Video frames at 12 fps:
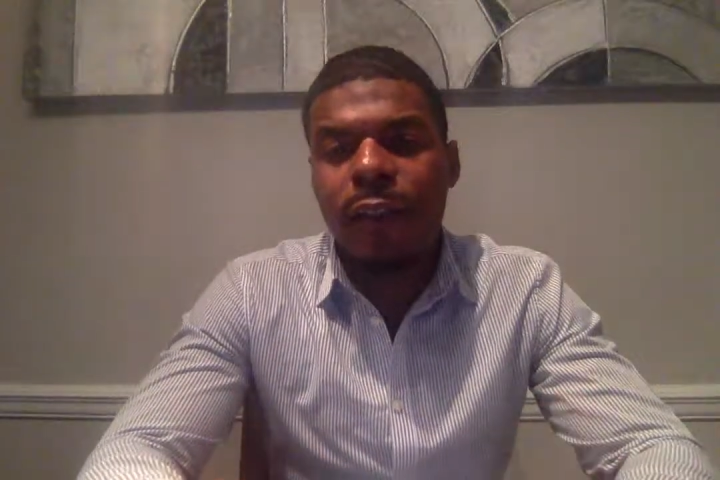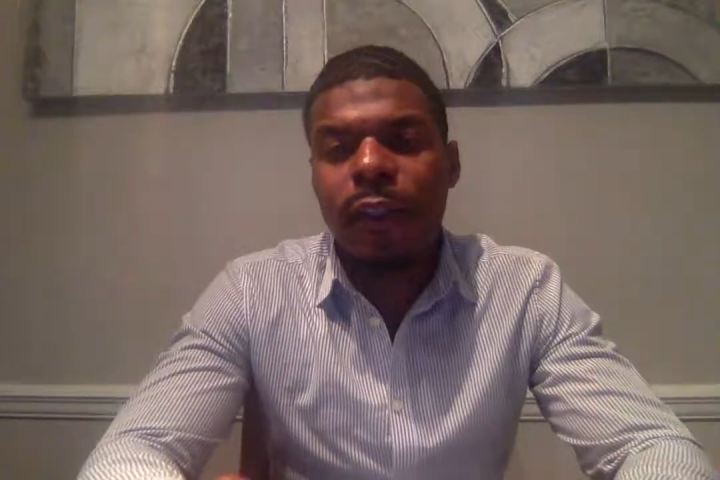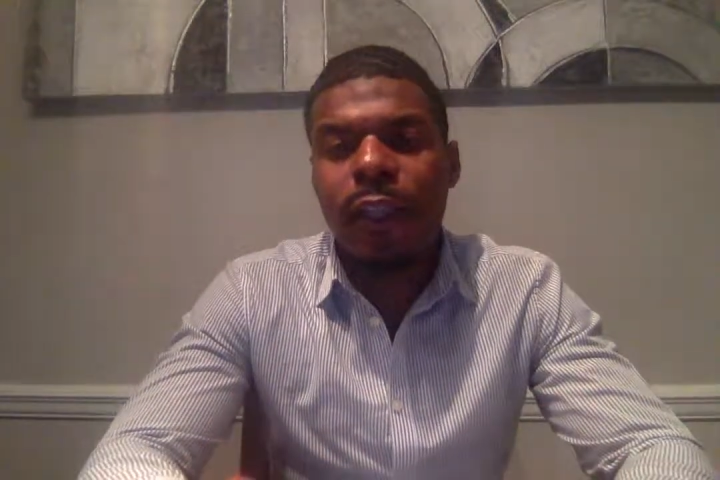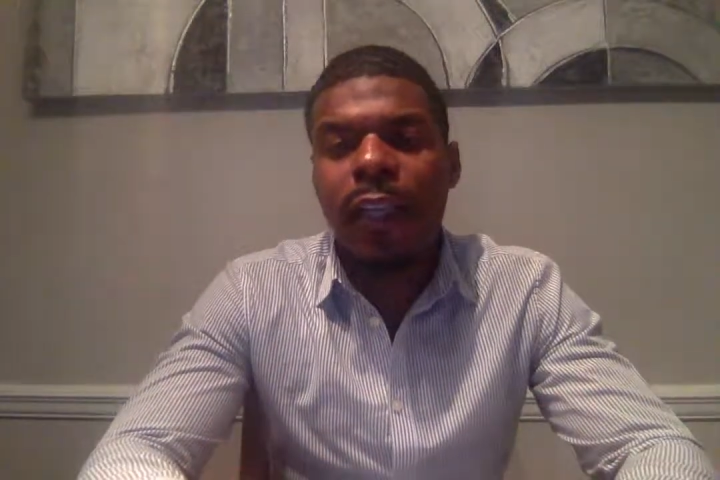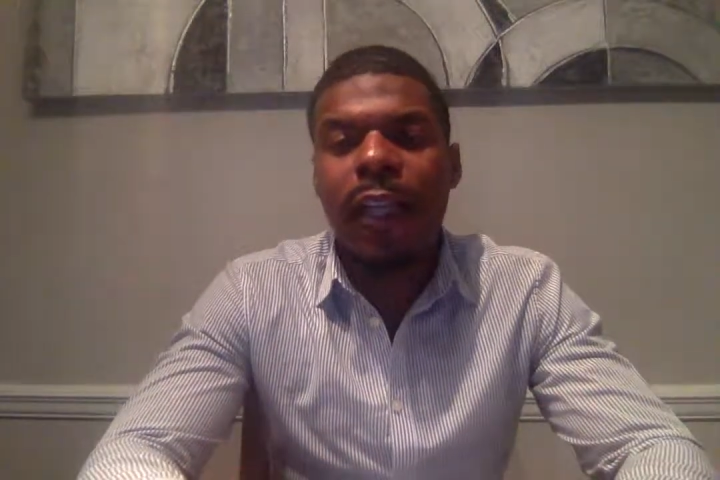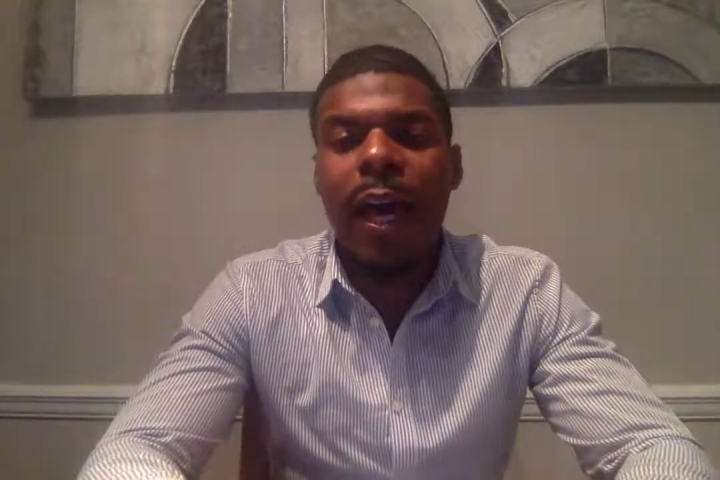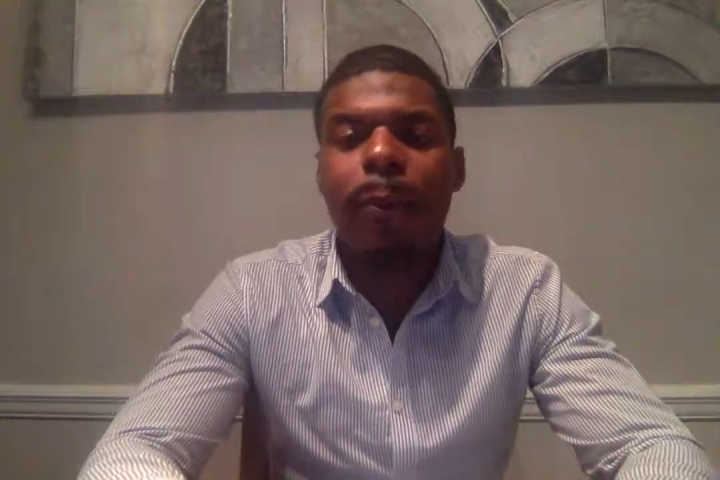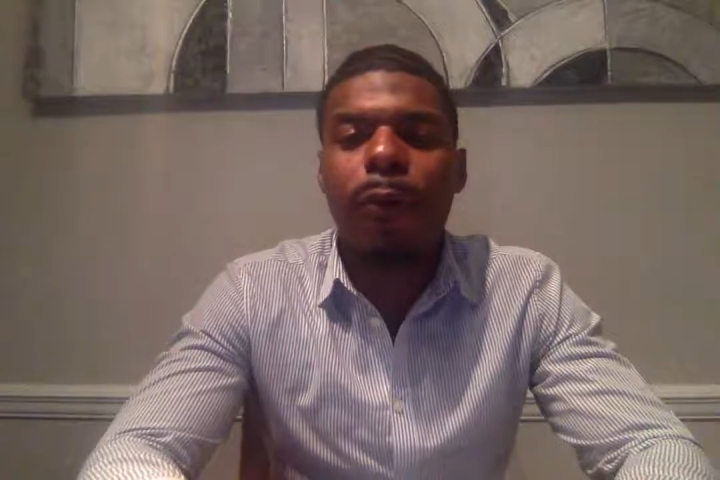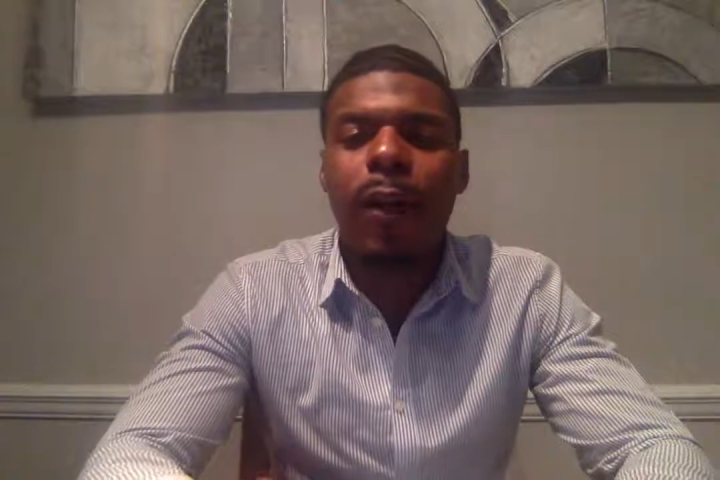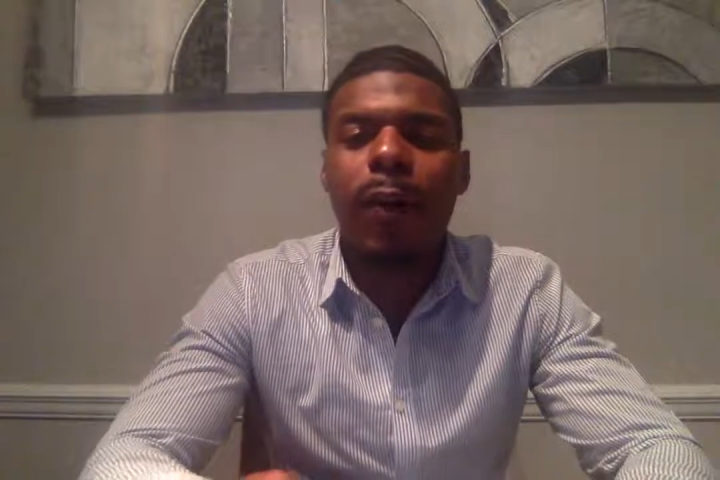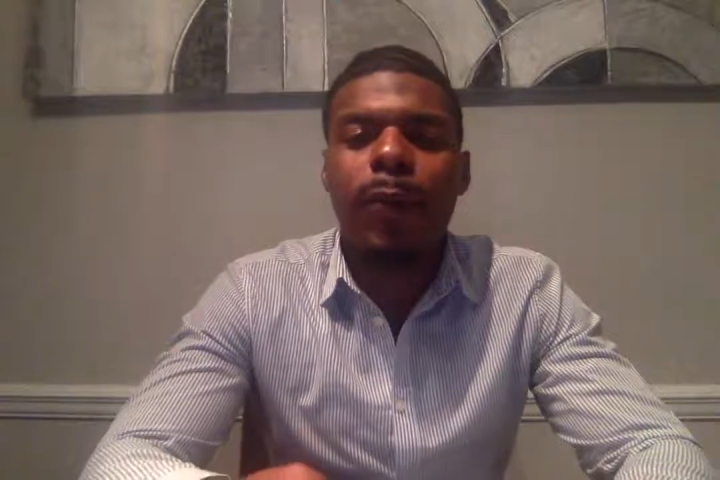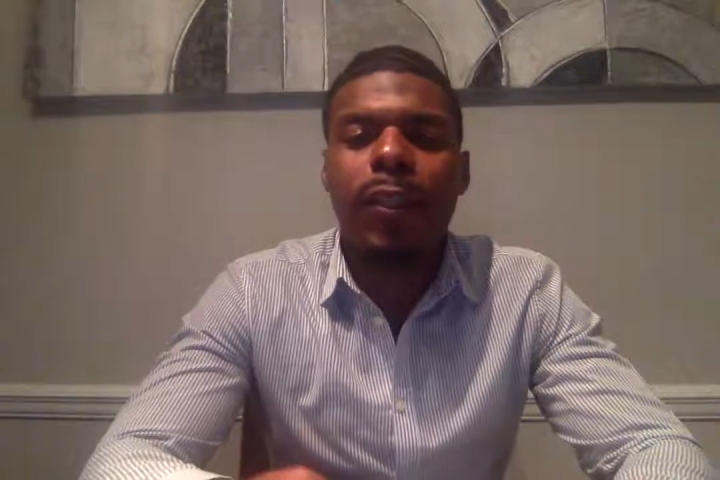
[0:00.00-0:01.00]
to
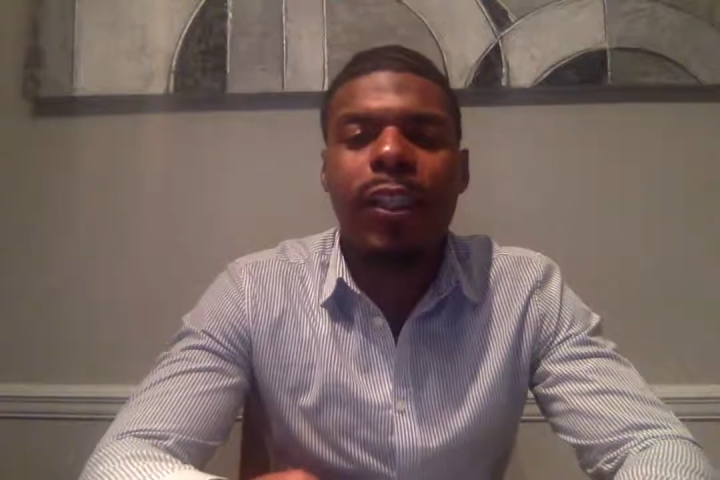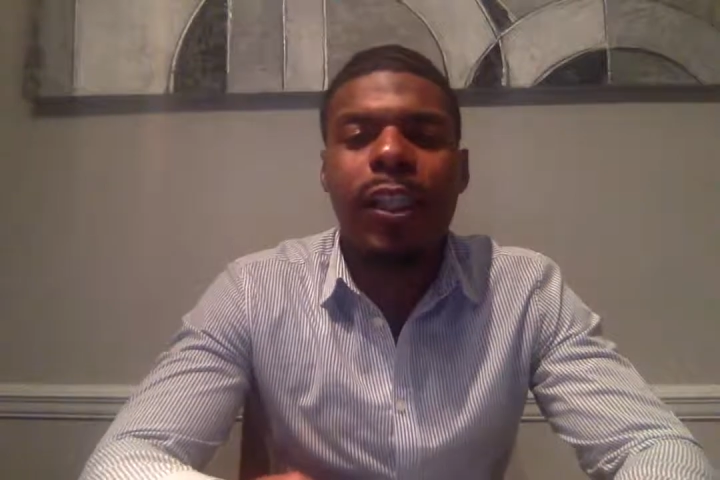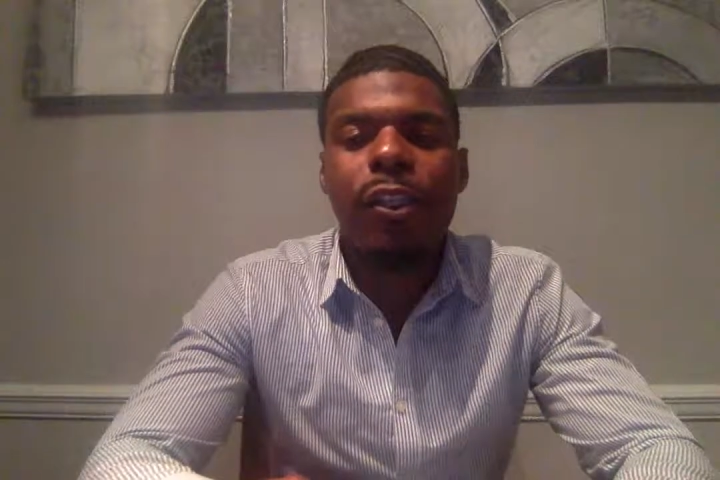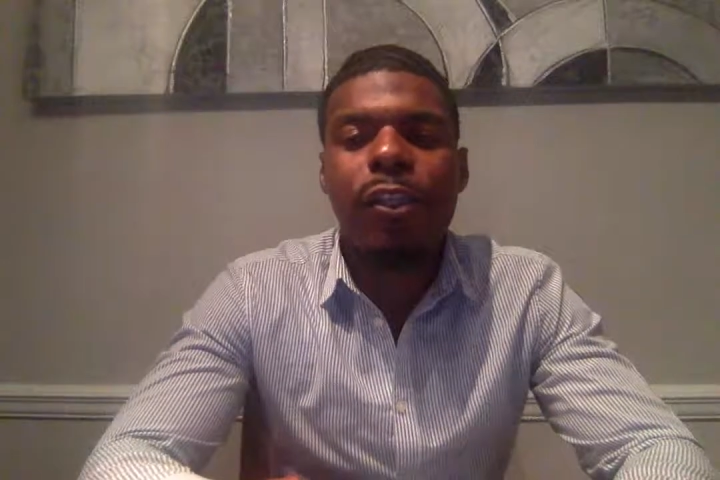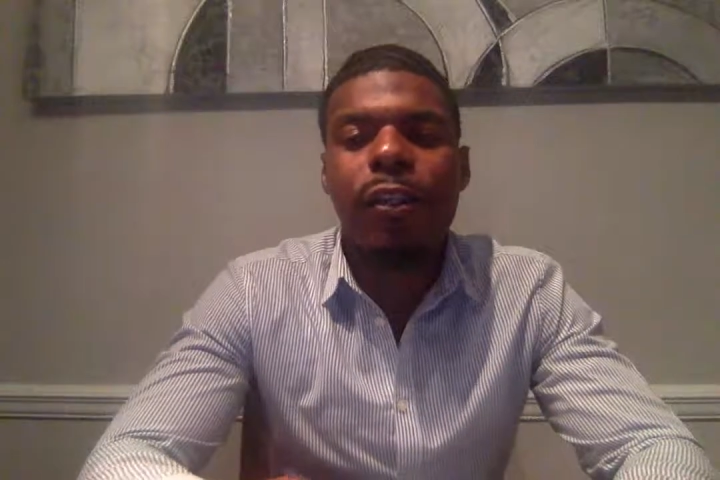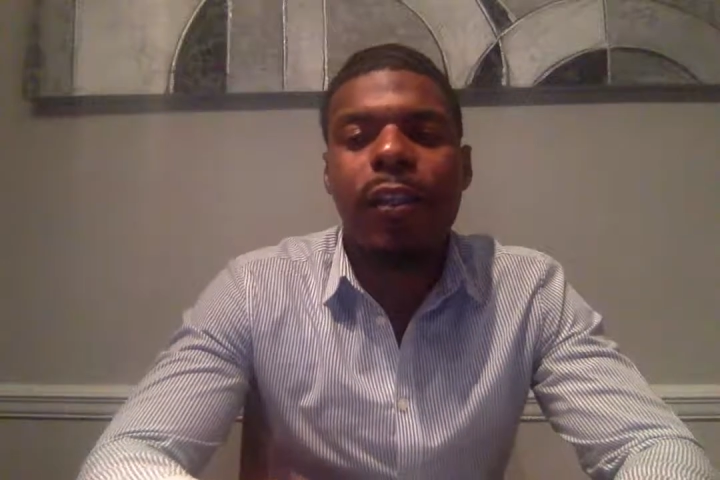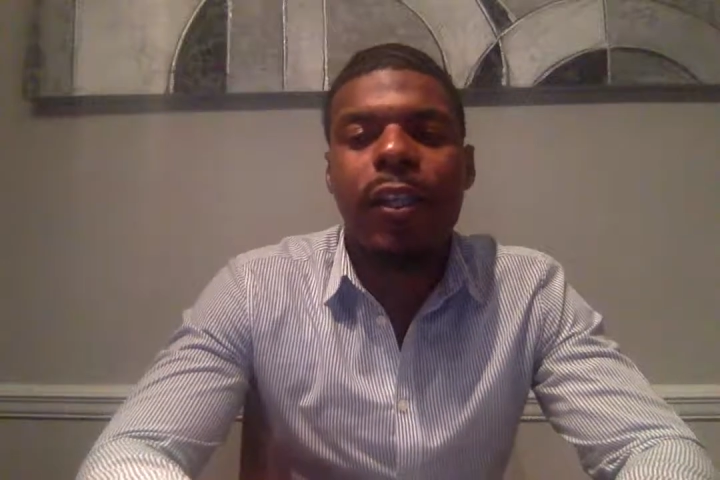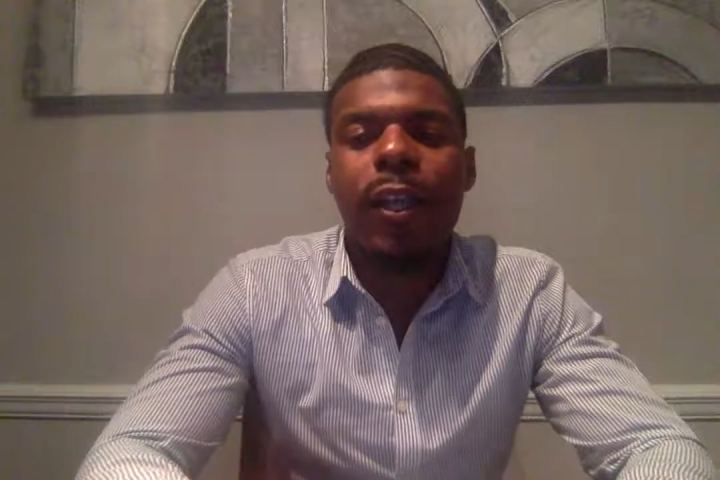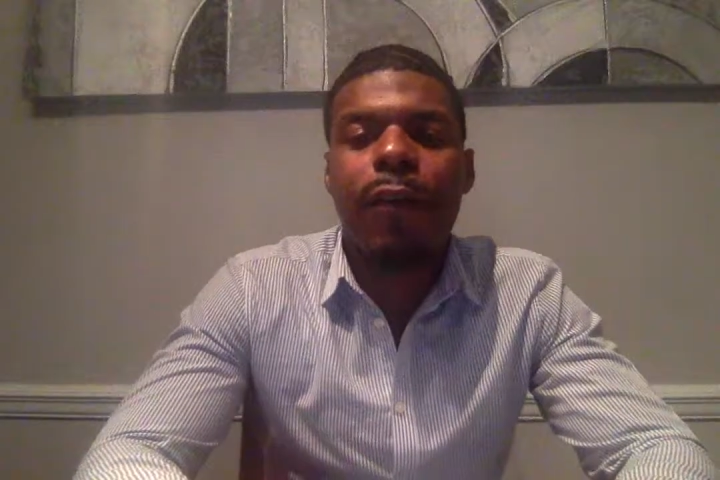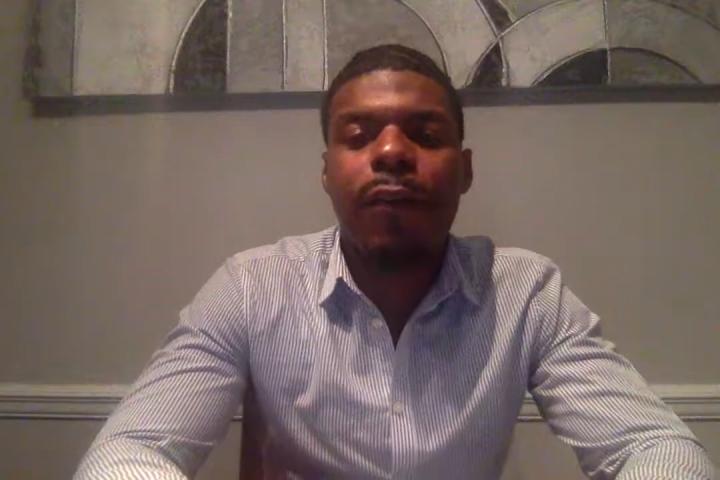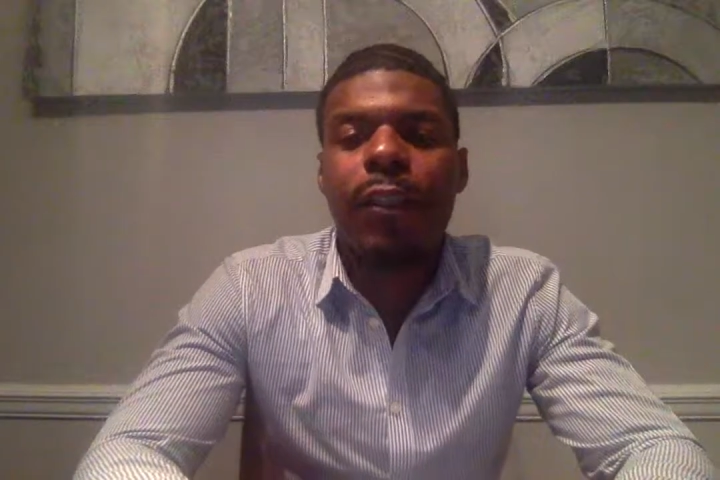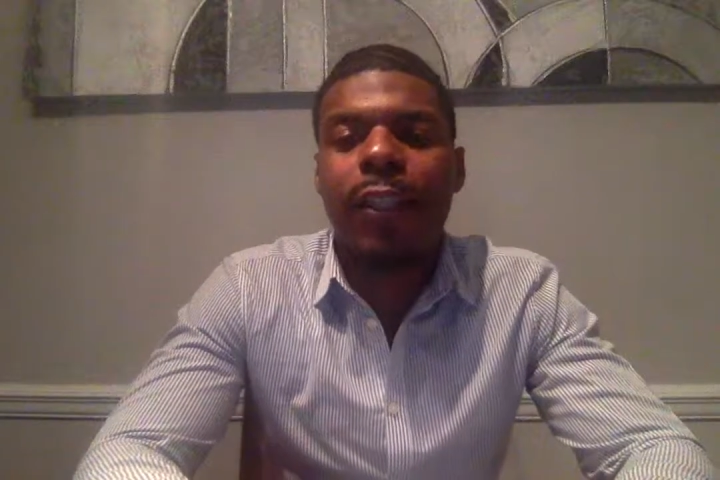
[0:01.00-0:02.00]
collaborate with teachers in an
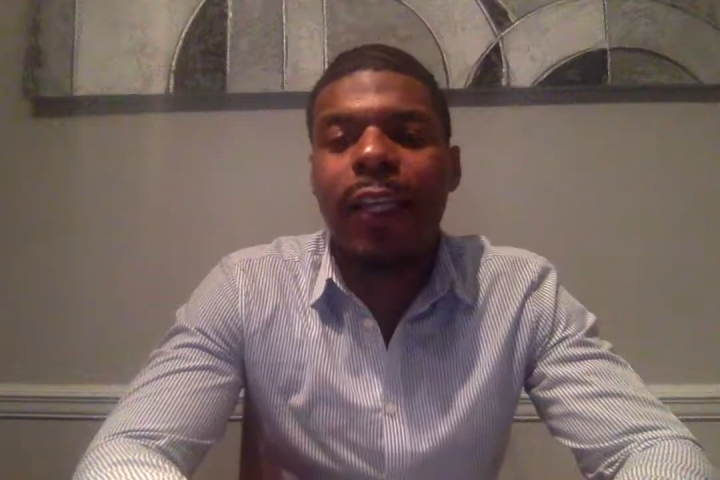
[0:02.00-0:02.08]
effort to